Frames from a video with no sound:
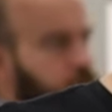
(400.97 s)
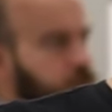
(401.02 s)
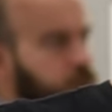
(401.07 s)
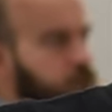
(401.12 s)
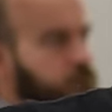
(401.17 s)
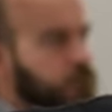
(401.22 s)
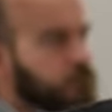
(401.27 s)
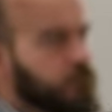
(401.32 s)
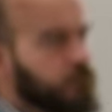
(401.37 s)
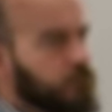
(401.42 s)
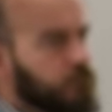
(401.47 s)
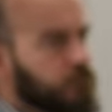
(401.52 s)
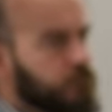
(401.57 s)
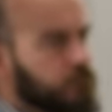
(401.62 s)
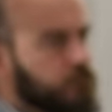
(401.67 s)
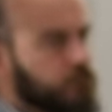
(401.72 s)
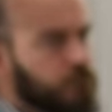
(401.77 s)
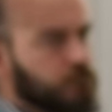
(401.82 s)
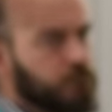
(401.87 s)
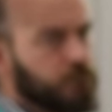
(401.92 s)

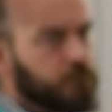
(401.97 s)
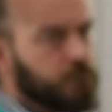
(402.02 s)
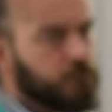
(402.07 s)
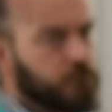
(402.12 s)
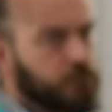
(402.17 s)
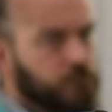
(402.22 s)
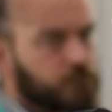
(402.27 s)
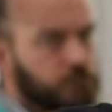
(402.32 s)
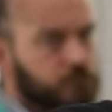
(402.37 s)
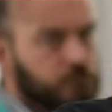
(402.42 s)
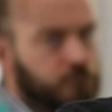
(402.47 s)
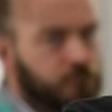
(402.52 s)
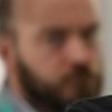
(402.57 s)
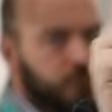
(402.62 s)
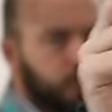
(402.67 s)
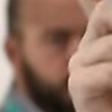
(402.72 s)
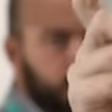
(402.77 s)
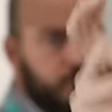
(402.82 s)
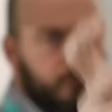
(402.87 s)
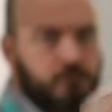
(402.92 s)

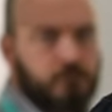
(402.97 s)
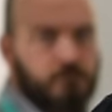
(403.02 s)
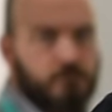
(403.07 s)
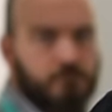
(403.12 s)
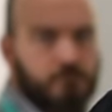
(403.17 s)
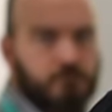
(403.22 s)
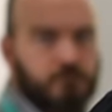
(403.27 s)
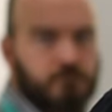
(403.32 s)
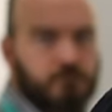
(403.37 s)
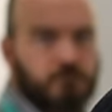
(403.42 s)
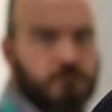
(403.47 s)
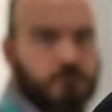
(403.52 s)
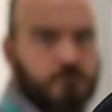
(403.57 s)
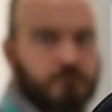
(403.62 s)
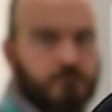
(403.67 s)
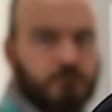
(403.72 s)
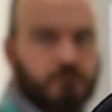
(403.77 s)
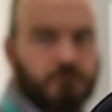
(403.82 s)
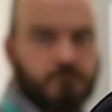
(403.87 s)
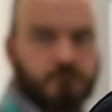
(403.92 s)

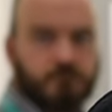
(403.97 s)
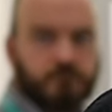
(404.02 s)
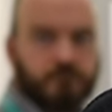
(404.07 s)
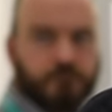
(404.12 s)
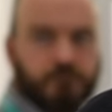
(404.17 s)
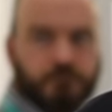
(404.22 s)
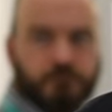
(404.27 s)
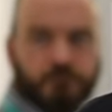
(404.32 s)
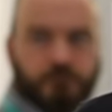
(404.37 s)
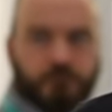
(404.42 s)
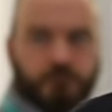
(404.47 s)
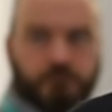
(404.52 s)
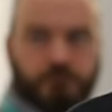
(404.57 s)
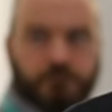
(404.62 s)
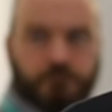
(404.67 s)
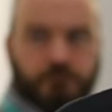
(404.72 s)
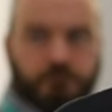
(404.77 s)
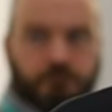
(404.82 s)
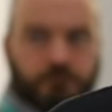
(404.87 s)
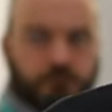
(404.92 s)

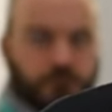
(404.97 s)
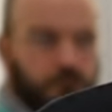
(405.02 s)
[no speech]